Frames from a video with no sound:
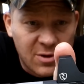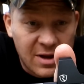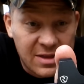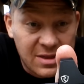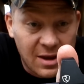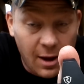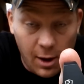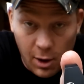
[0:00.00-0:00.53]
you
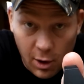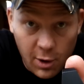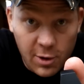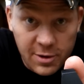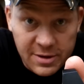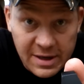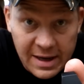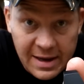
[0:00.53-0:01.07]
get the
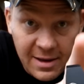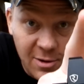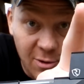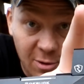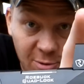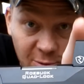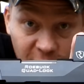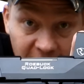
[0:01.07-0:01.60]
RD
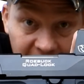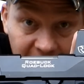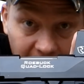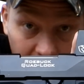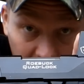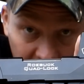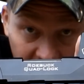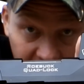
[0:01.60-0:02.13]
or red
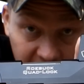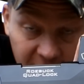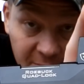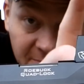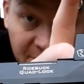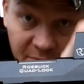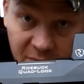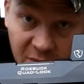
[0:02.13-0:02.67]
dot model,
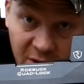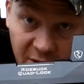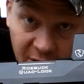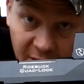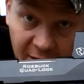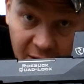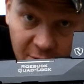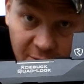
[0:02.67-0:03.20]

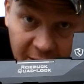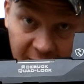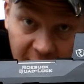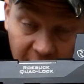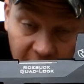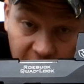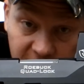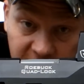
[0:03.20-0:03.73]
you get a red
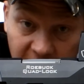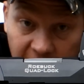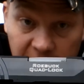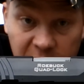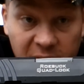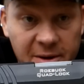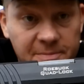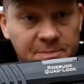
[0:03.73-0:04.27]
dot on top.
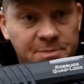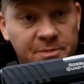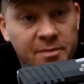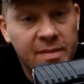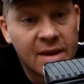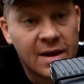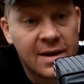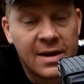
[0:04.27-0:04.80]
But
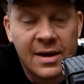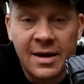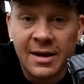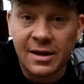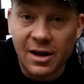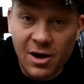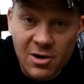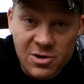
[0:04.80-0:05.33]

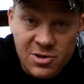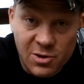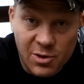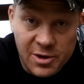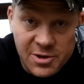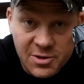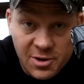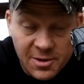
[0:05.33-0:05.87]
long
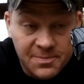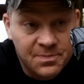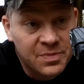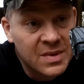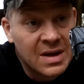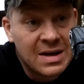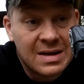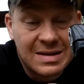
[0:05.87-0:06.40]
story short,
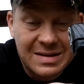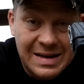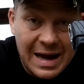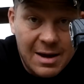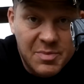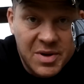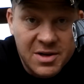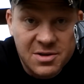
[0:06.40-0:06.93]

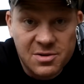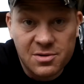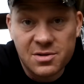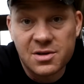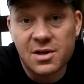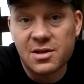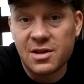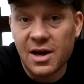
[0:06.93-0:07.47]
SCCY
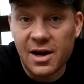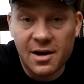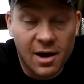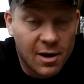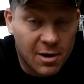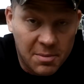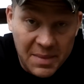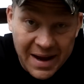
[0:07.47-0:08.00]
pistols, they
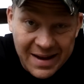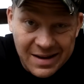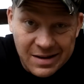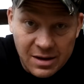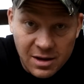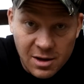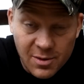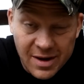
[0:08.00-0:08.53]
are made
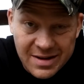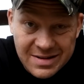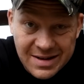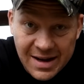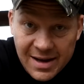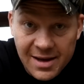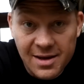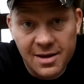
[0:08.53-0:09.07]
in the
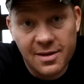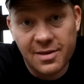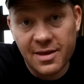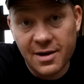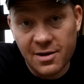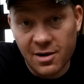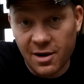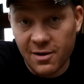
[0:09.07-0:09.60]
USA.
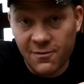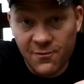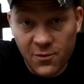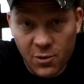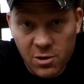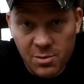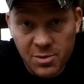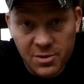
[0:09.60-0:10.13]
They're
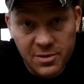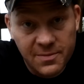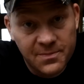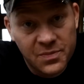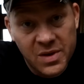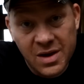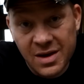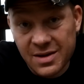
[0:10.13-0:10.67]
affordable.
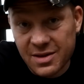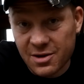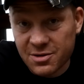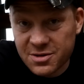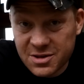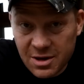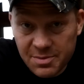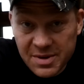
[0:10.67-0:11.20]
They're
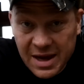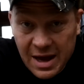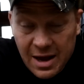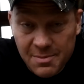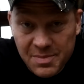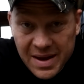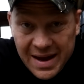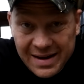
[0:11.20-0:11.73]

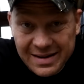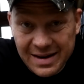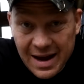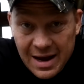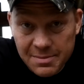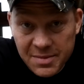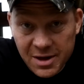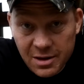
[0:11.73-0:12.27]
subcompact
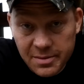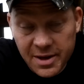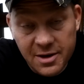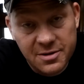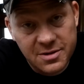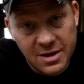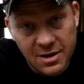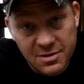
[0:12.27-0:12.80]

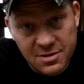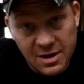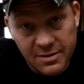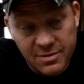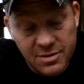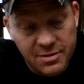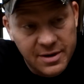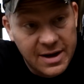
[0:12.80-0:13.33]
9mm. They also
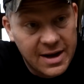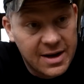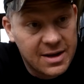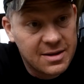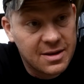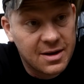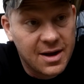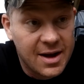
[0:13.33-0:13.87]
have a
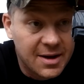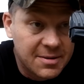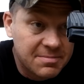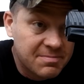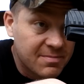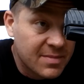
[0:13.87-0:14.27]
380 that, hey,